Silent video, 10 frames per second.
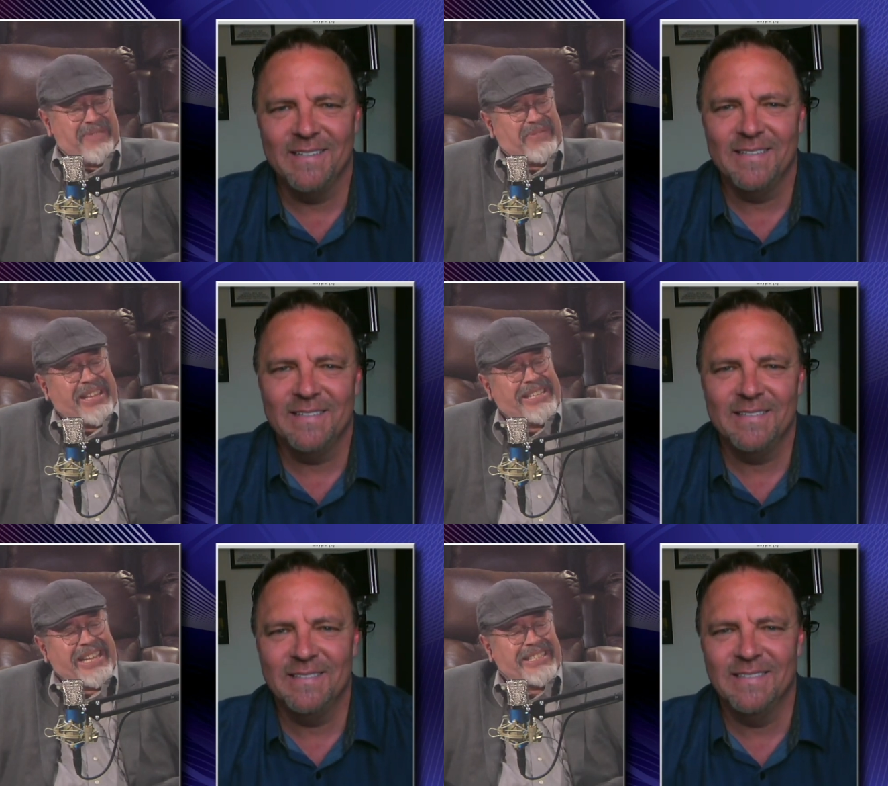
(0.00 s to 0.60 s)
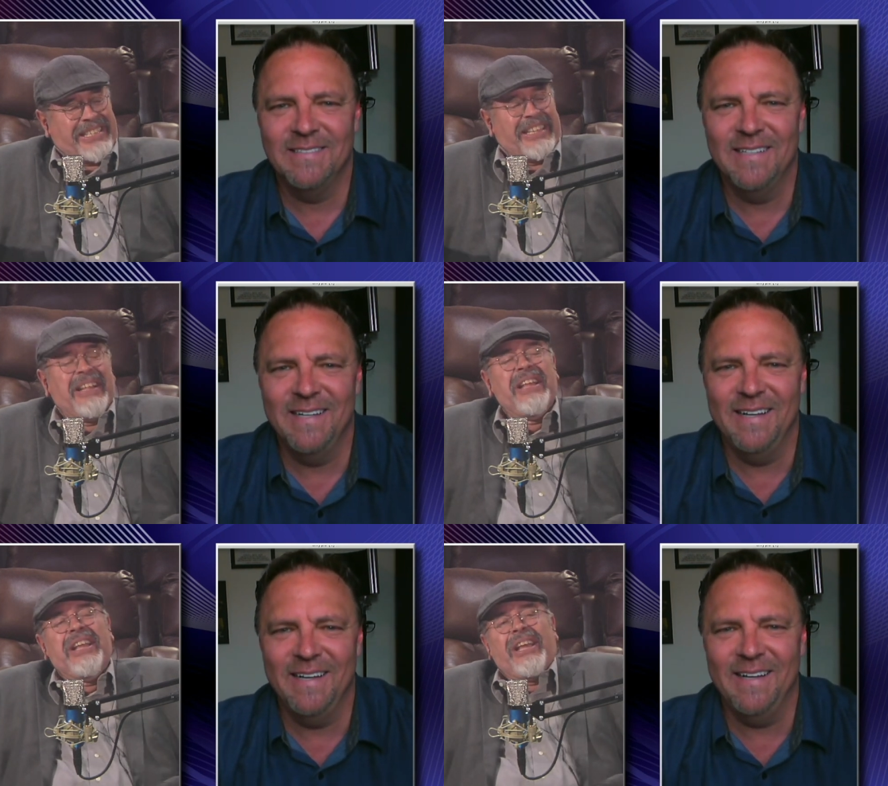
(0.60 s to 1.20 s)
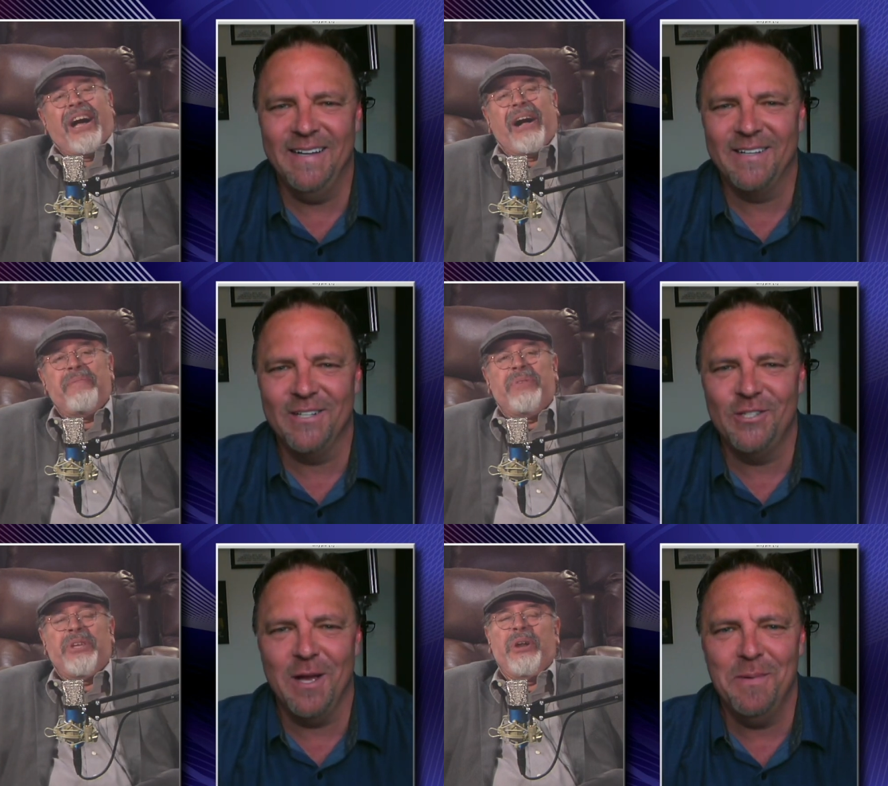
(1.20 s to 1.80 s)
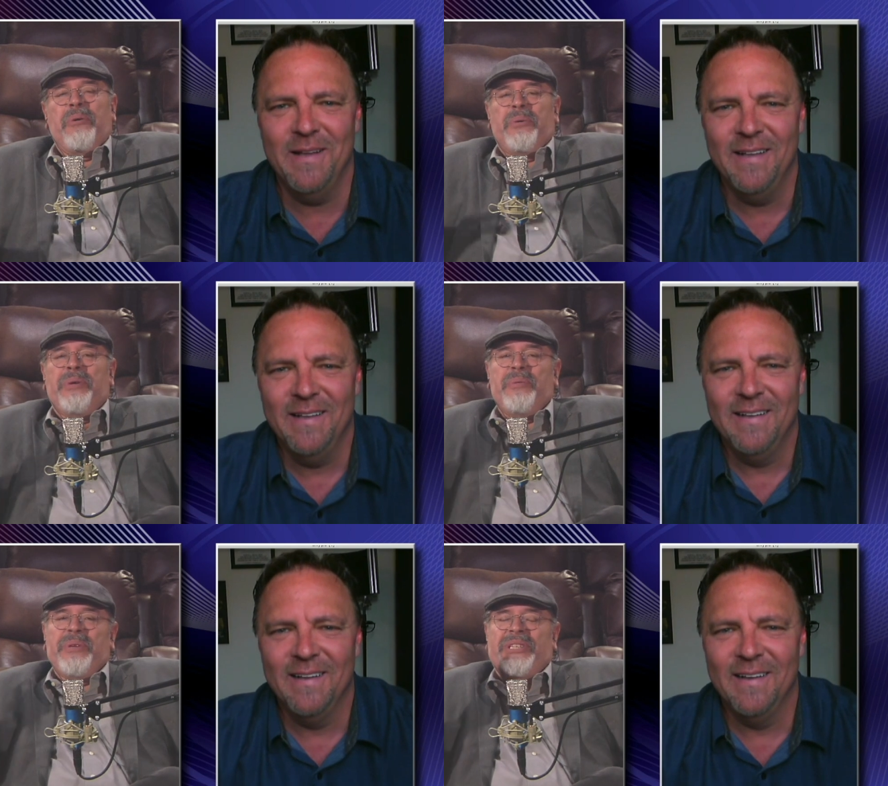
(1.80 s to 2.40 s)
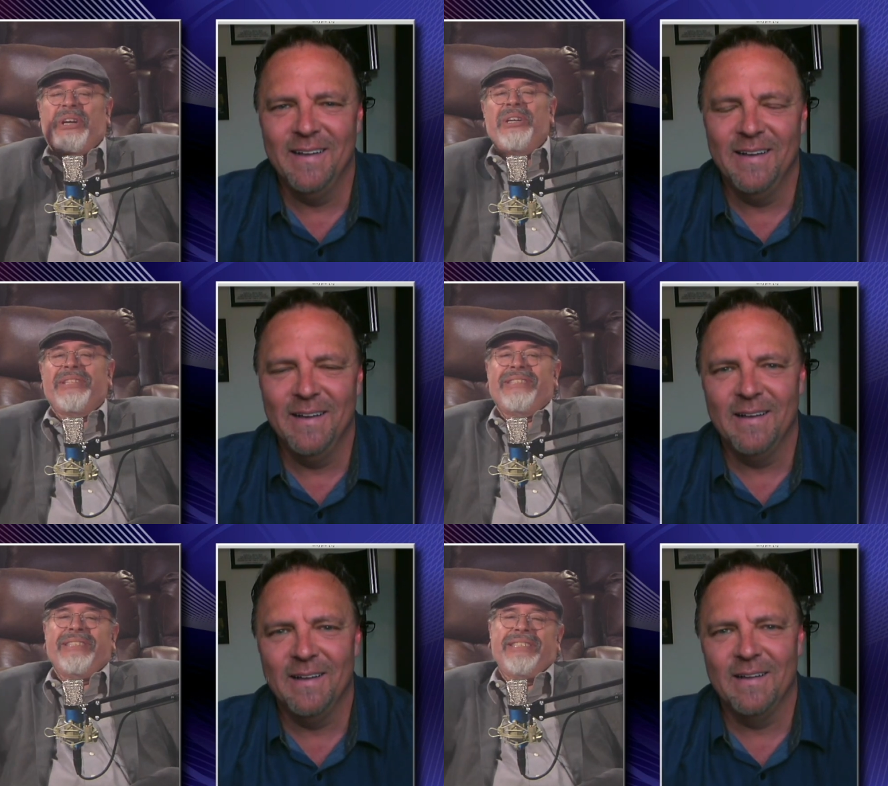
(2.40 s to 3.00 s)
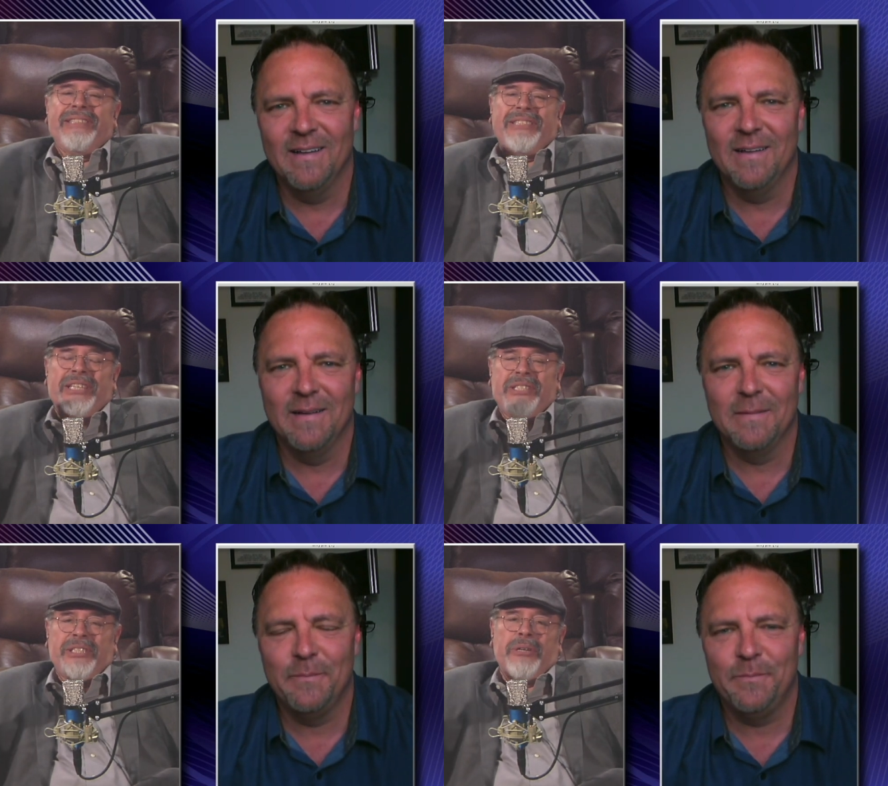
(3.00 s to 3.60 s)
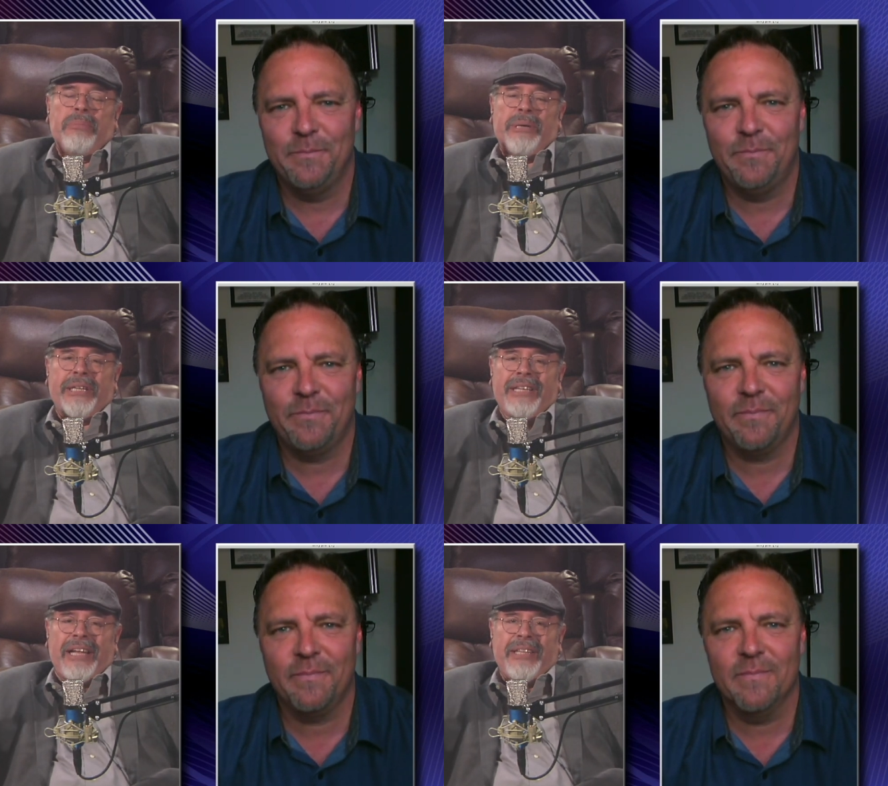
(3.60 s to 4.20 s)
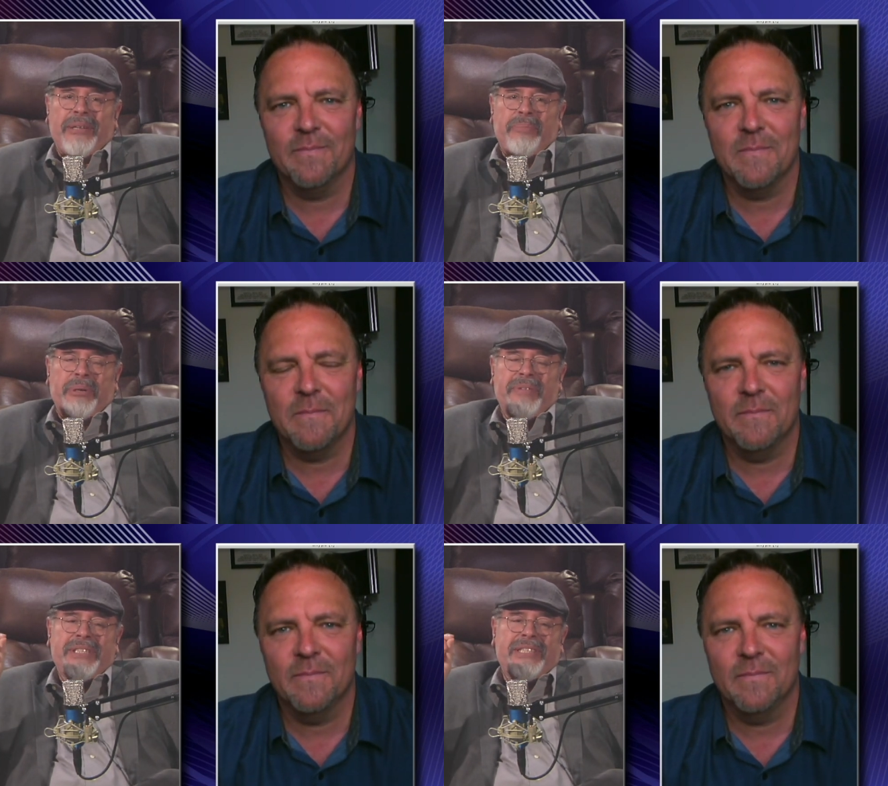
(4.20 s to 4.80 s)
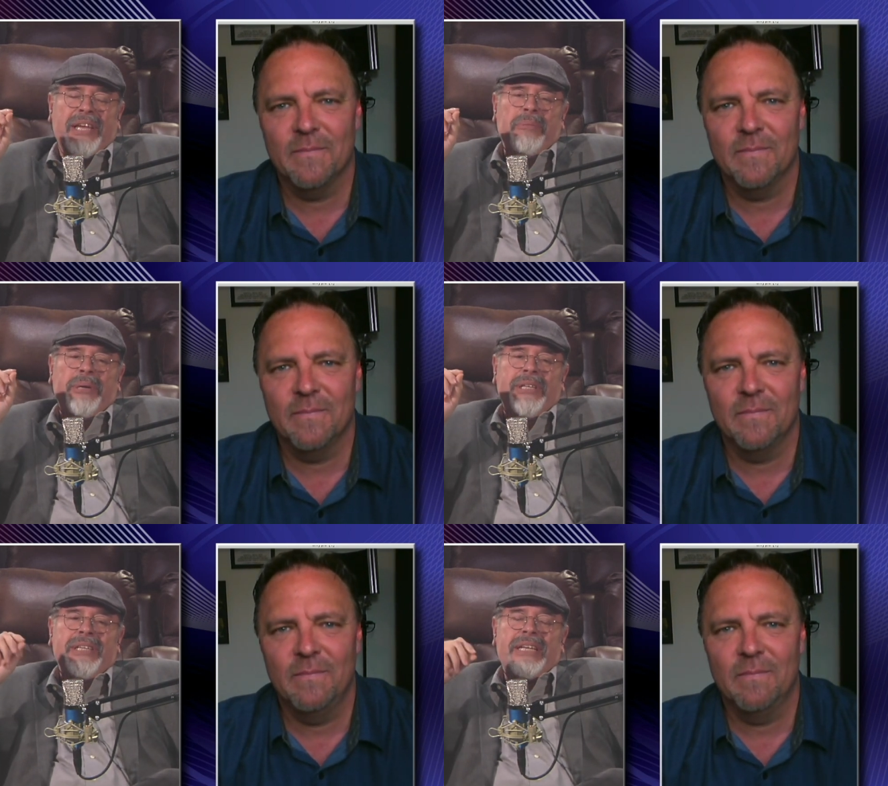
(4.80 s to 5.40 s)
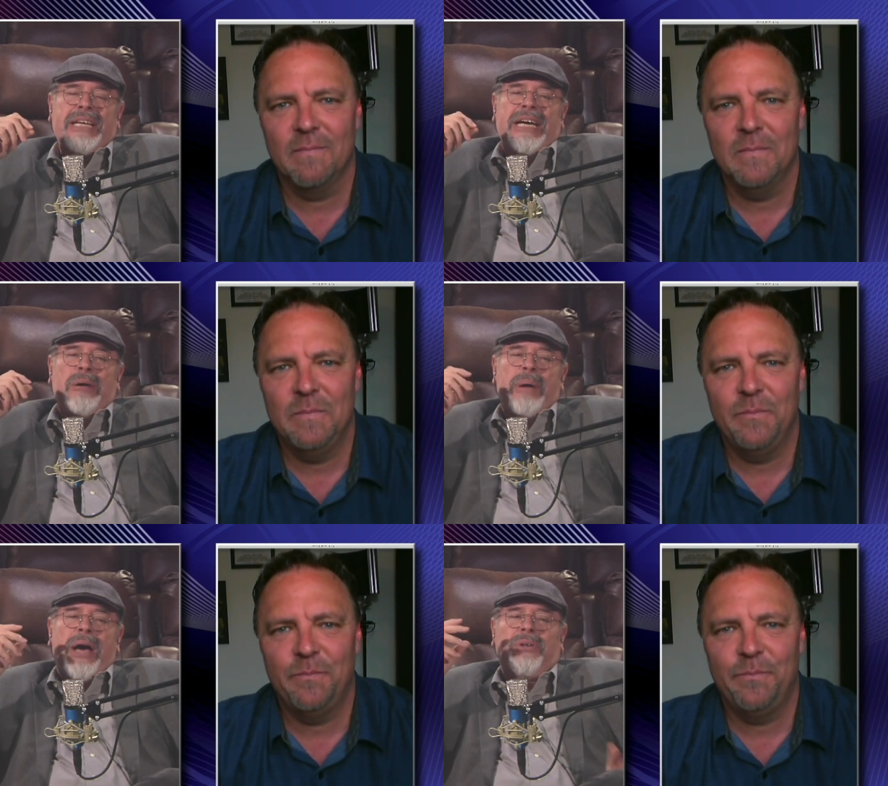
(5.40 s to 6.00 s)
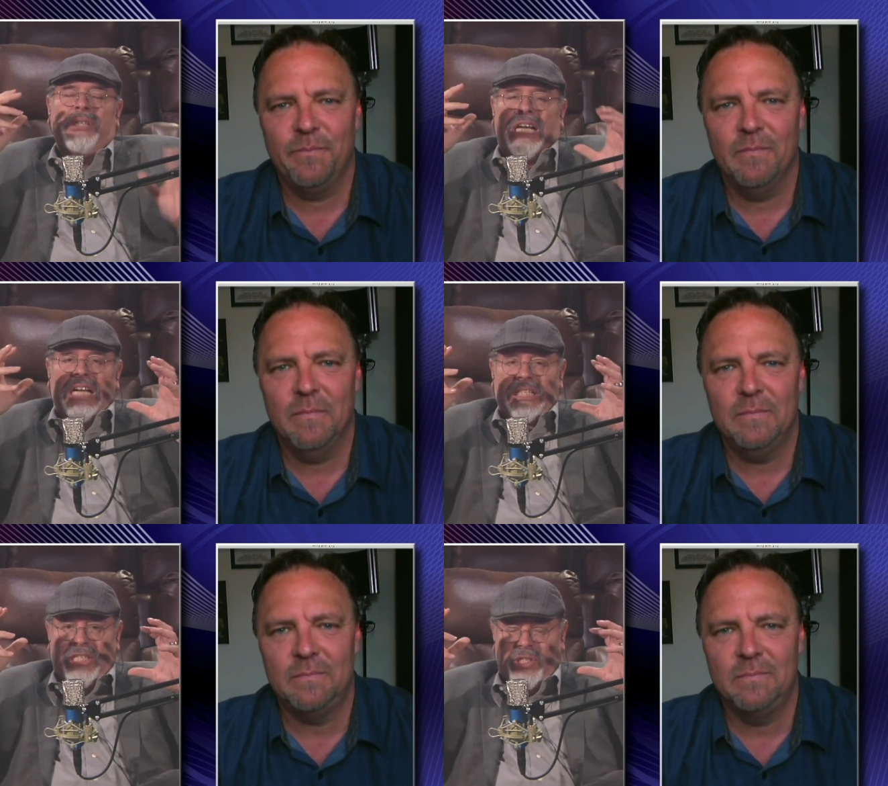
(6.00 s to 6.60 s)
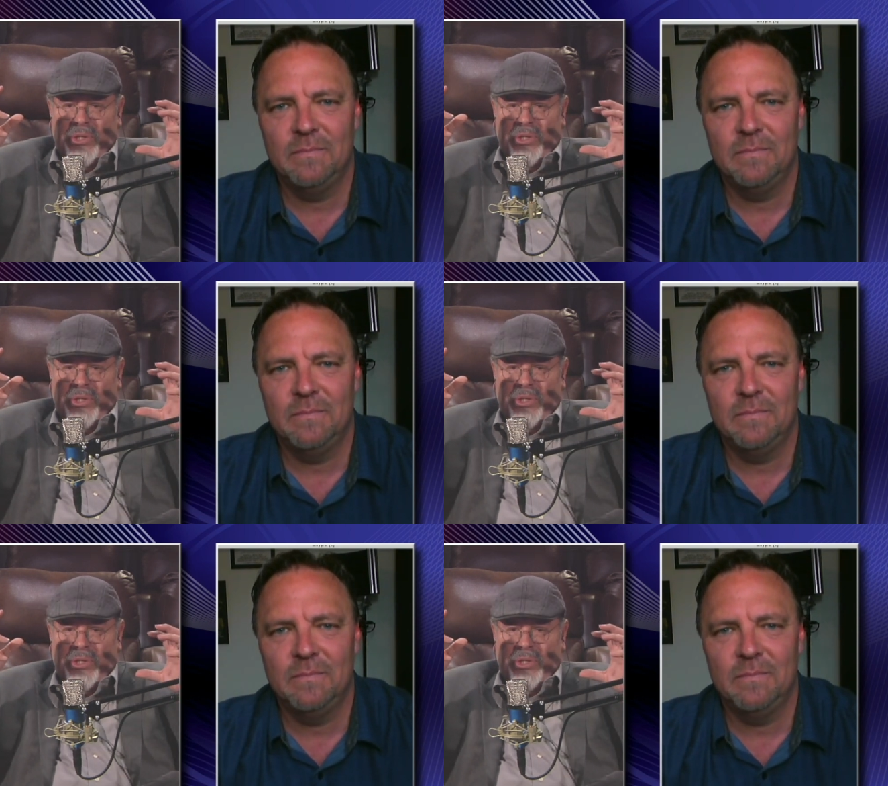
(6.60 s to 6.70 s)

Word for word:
Speaker 1: fantastic. You know, we started to touch a little bit on the previous segment about us as